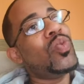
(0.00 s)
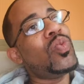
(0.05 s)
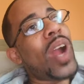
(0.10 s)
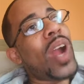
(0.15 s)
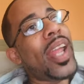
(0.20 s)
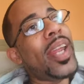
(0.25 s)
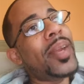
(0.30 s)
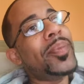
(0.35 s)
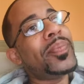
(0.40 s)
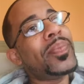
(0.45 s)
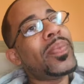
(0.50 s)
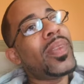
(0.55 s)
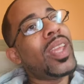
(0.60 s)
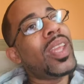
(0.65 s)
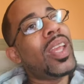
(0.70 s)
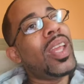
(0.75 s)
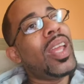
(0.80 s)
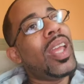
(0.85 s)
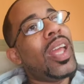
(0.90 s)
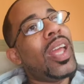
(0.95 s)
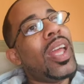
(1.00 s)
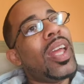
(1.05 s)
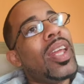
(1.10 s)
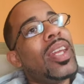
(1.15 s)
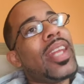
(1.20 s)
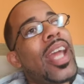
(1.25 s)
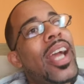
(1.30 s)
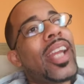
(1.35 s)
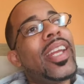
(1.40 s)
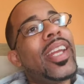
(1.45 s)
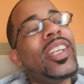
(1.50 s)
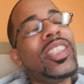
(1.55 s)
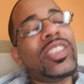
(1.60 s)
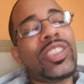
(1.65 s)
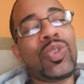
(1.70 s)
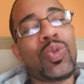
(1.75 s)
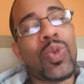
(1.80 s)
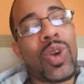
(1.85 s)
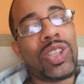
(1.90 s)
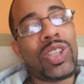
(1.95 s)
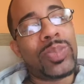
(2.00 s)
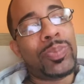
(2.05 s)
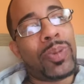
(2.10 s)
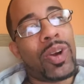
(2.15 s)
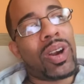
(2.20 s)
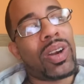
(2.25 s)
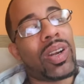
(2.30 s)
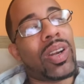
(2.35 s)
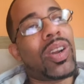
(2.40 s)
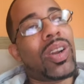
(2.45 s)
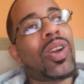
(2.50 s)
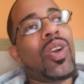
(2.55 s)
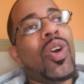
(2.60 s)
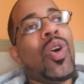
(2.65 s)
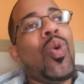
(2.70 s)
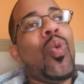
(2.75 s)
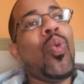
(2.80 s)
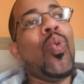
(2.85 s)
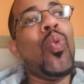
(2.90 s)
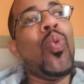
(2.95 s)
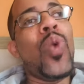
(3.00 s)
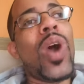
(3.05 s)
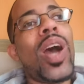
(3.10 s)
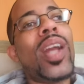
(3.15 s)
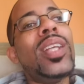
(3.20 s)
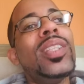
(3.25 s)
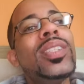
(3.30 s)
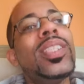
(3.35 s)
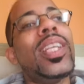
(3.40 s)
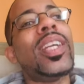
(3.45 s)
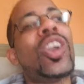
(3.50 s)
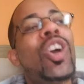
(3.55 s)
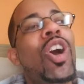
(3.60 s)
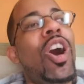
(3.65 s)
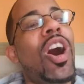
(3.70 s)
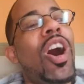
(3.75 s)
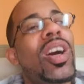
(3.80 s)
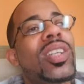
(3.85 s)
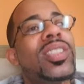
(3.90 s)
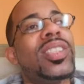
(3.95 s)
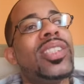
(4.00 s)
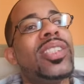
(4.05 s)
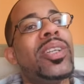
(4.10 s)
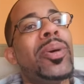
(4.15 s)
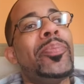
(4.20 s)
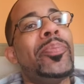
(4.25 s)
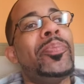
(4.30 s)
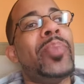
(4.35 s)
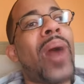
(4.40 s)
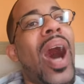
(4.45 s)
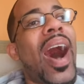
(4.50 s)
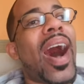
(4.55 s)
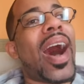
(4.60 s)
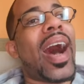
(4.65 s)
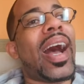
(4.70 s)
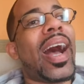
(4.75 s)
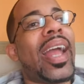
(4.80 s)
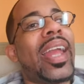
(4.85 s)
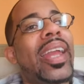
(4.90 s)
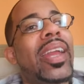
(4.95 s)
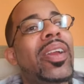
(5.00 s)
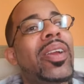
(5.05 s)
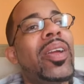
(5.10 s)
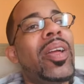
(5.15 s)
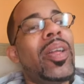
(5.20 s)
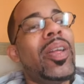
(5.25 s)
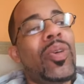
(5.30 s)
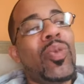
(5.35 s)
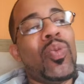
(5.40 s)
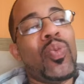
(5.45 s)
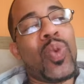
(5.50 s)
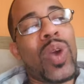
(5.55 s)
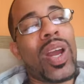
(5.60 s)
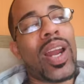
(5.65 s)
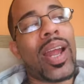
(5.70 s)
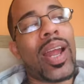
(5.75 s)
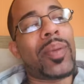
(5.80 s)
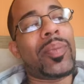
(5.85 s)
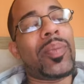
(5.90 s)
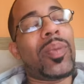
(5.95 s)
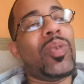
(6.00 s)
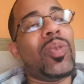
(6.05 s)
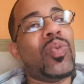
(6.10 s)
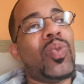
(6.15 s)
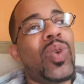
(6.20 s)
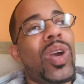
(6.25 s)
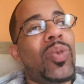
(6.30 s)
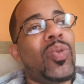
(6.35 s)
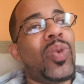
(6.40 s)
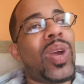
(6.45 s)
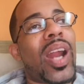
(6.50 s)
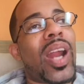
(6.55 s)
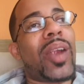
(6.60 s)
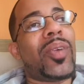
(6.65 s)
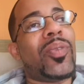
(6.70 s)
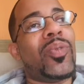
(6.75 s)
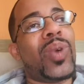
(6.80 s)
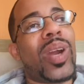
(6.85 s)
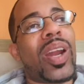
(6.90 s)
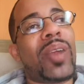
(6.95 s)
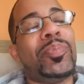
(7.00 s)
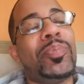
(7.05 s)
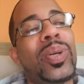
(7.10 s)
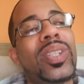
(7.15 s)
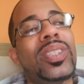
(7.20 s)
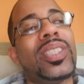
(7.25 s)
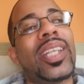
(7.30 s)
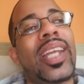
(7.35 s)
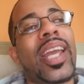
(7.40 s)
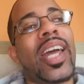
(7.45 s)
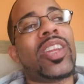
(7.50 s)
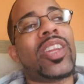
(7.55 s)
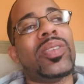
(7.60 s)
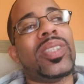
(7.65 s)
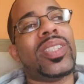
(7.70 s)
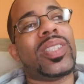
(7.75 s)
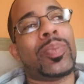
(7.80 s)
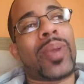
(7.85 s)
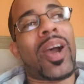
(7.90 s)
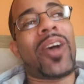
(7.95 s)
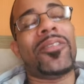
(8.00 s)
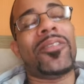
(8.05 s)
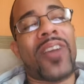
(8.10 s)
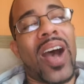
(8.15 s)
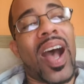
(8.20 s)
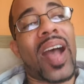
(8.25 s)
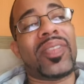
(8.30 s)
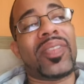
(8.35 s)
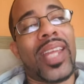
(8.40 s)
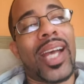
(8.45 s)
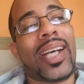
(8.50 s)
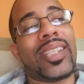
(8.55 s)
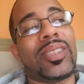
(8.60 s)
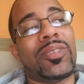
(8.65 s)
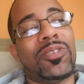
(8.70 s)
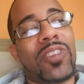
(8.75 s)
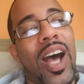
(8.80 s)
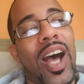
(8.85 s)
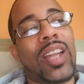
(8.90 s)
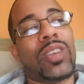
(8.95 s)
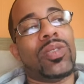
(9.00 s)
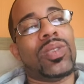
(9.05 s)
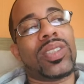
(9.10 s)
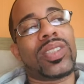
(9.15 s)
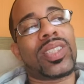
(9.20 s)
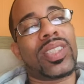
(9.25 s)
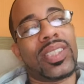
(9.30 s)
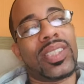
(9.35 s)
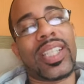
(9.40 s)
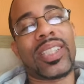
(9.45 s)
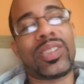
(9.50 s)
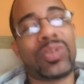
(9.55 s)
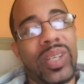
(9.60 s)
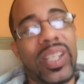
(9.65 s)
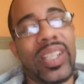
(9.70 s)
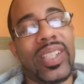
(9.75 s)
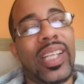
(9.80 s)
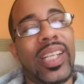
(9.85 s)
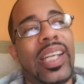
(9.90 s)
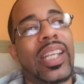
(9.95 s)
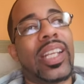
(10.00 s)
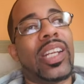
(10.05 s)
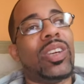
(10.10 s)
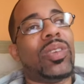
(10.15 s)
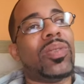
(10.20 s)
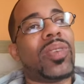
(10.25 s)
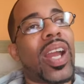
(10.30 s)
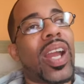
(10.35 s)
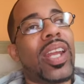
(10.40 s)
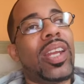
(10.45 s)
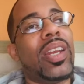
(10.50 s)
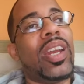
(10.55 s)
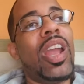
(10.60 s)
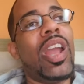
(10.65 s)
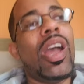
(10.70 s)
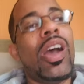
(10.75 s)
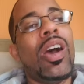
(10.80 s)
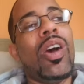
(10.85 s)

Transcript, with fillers: right? Now, here's the worst part what does it cost to buy what I'm what what I what I put together is about 5,000 followers cuz that's what he did here, right?